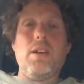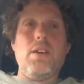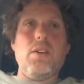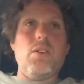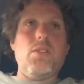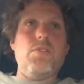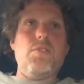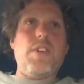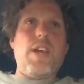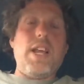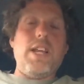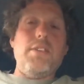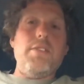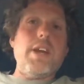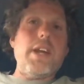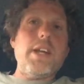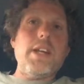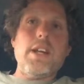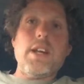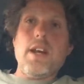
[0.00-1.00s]
fairly
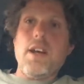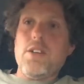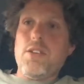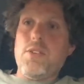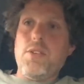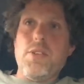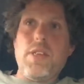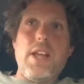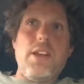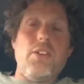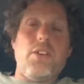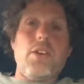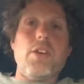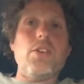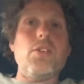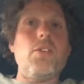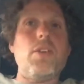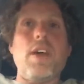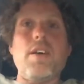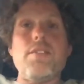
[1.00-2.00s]
regular customer, they're not going
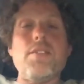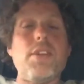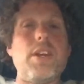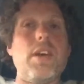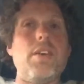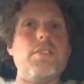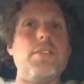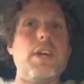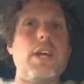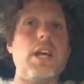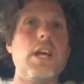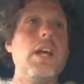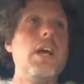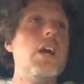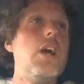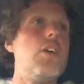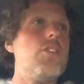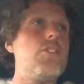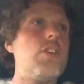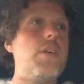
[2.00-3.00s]
to do that for nothing.
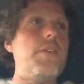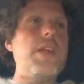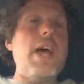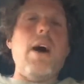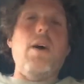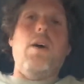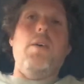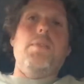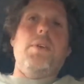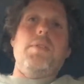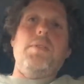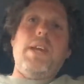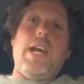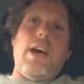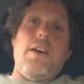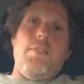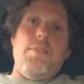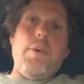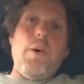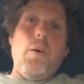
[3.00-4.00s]
So now I'm going to be
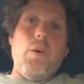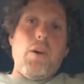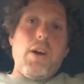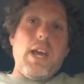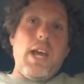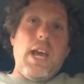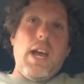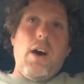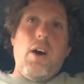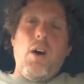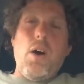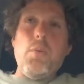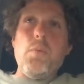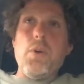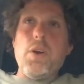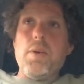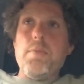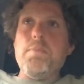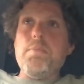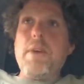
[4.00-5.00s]
out of pocket. I
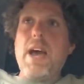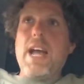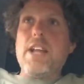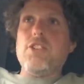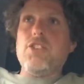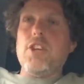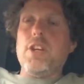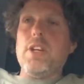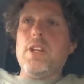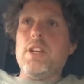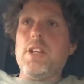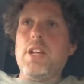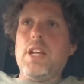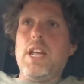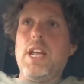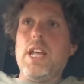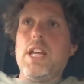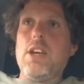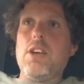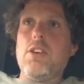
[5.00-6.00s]
would imagine
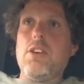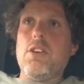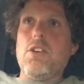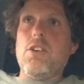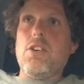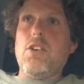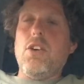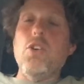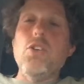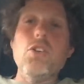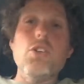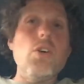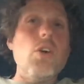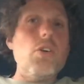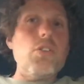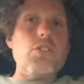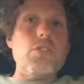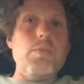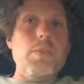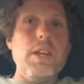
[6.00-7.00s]
it could
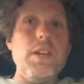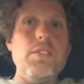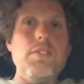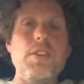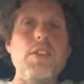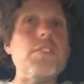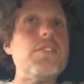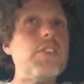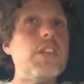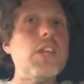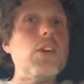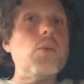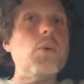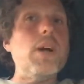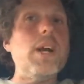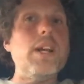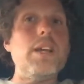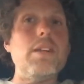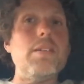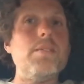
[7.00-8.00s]
cost me 50
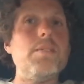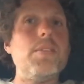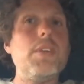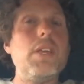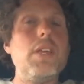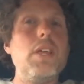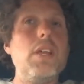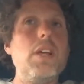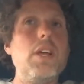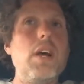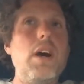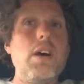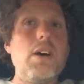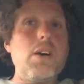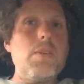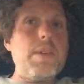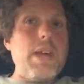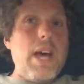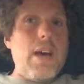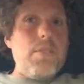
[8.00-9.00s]
quid. I'm
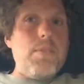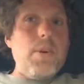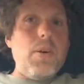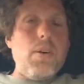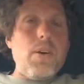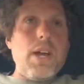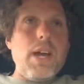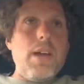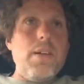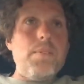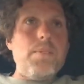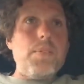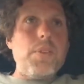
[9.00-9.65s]
going to be out of pocket.